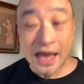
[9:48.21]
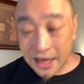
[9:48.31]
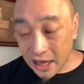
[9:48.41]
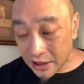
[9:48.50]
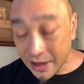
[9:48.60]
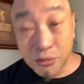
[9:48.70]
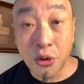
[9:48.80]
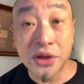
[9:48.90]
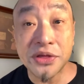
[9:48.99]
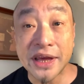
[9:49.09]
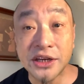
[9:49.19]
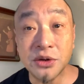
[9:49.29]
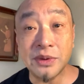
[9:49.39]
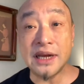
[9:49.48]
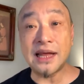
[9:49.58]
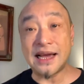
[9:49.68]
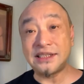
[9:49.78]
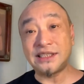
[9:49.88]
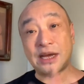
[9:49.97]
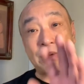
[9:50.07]
The important thing to realize
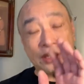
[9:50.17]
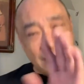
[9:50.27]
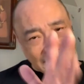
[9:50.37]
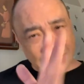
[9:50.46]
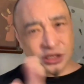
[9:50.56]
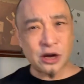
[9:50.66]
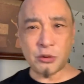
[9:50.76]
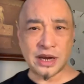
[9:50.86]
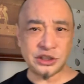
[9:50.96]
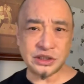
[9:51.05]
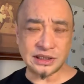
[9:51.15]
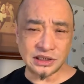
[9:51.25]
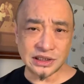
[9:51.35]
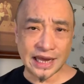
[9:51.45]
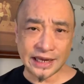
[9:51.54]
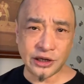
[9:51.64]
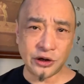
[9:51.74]
is that when you ask questions like,